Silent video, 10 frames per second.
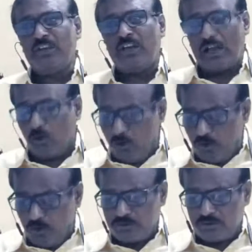
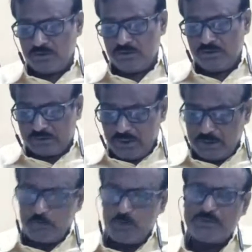or that
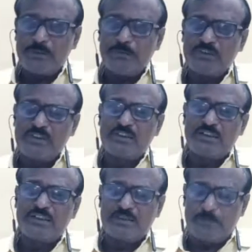police officer is
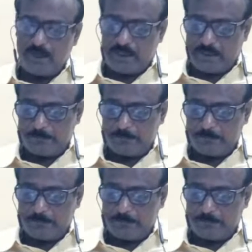satisfied